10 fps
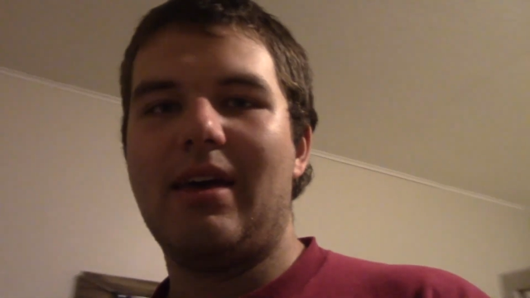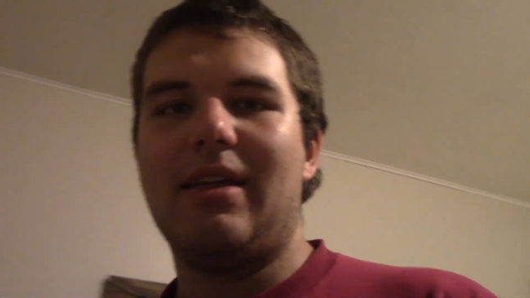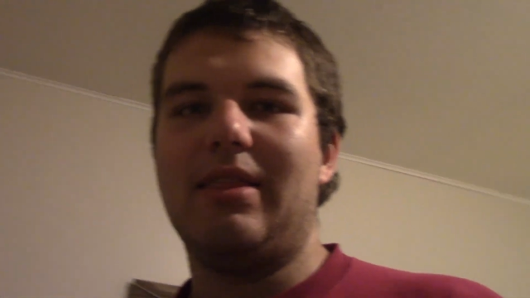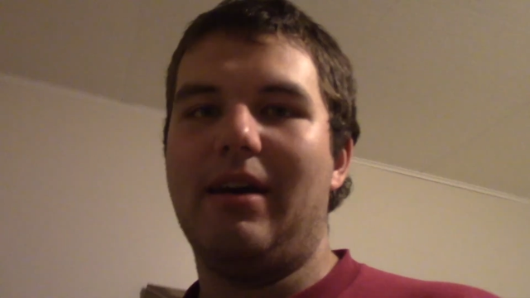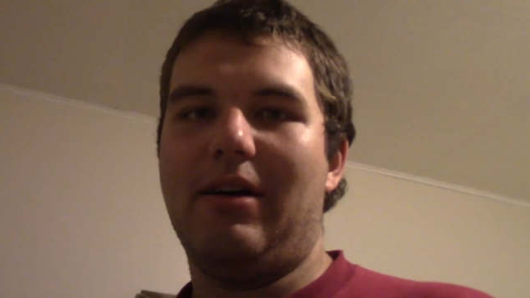
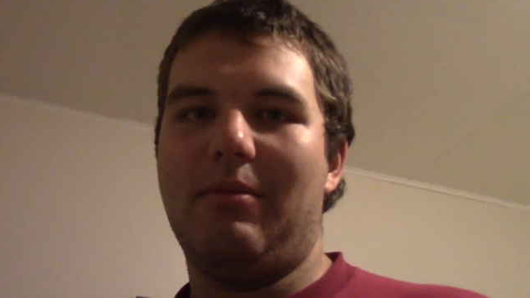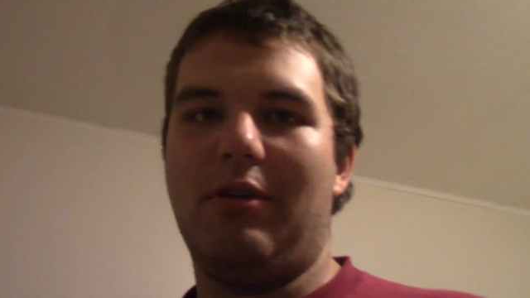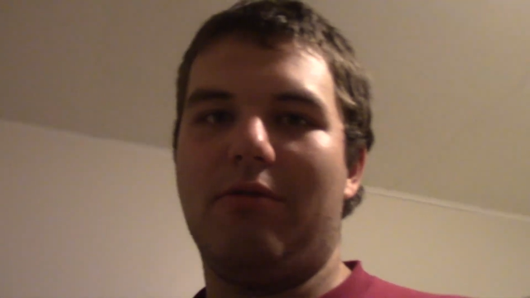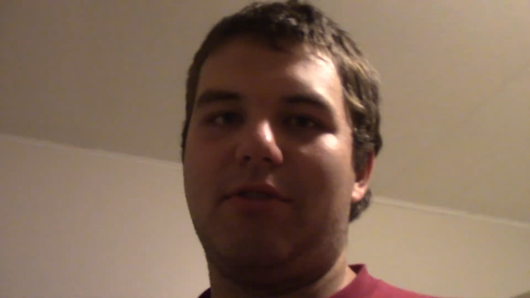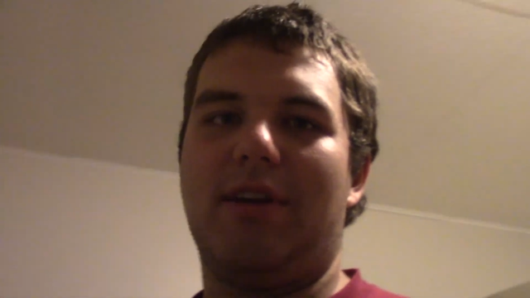Now I'm
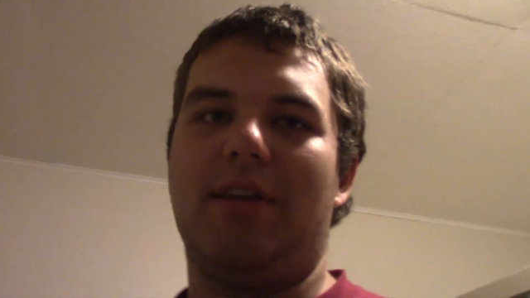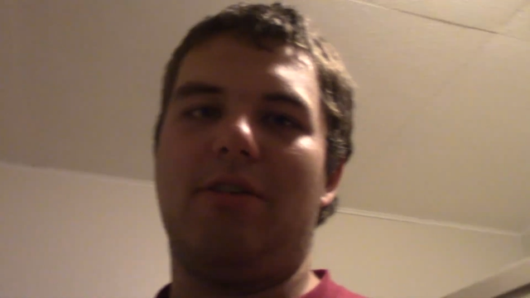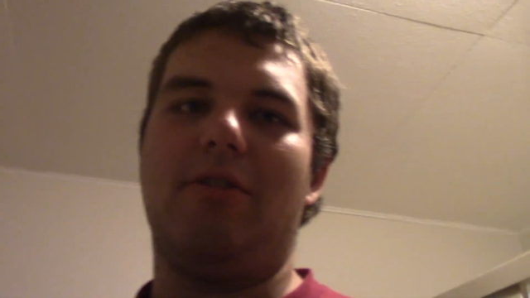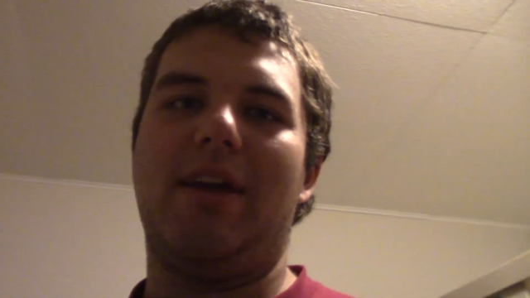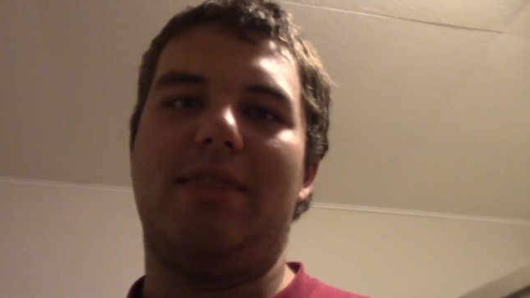almost gonna
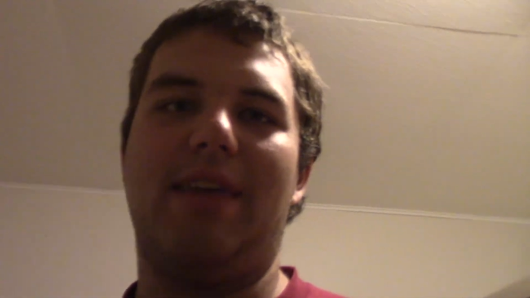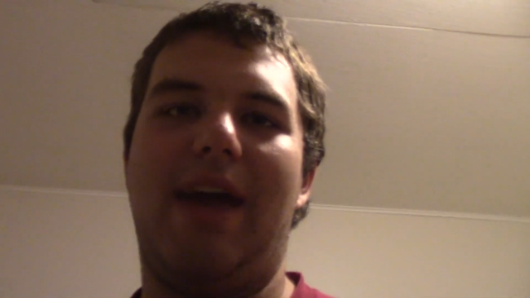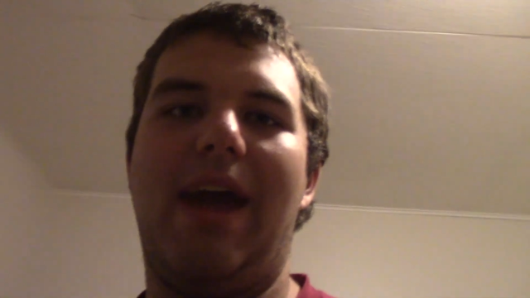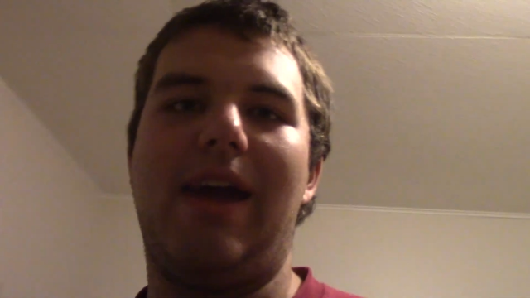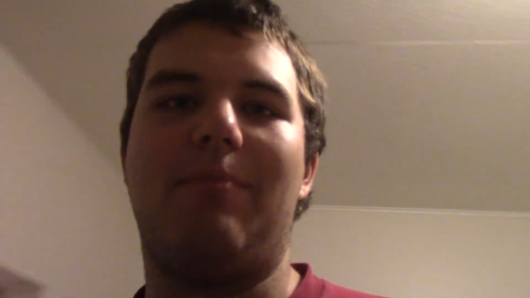go hit the
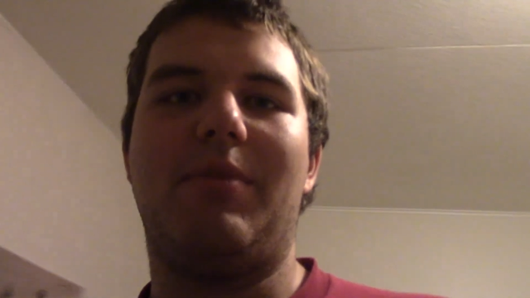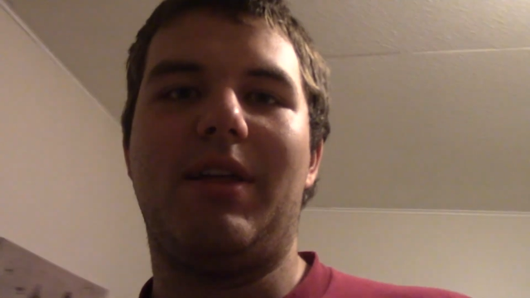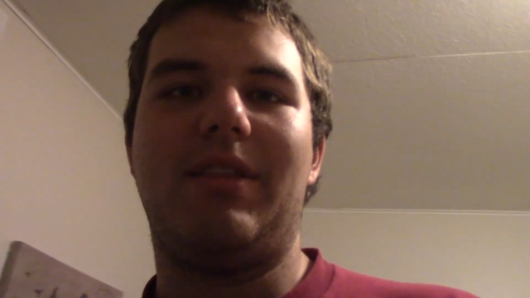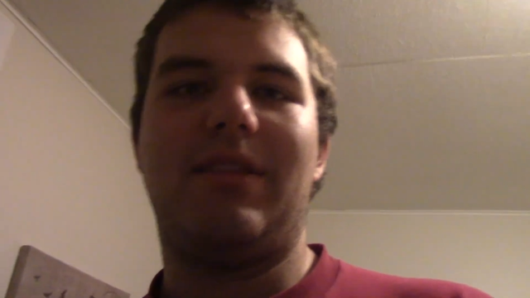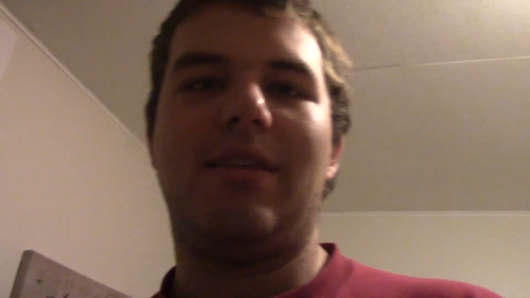hay,
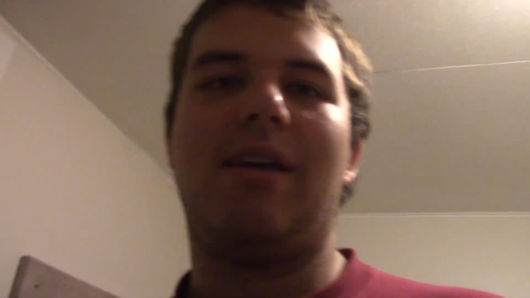but